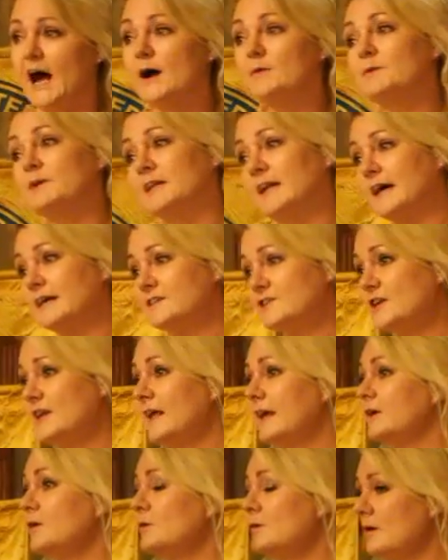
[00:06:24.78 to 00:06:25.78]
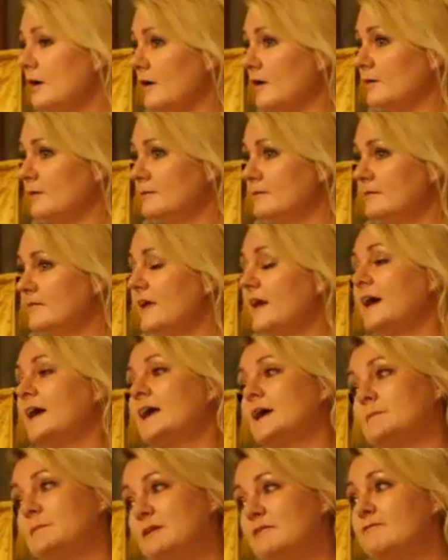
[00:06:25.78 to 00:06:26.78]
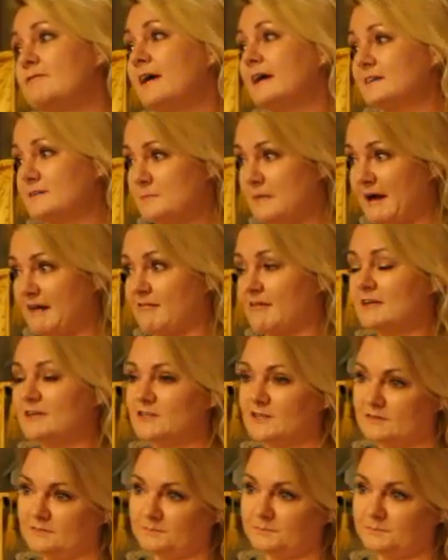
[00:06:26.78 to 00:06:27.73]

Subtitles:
I would like to let you know that I am in fact married.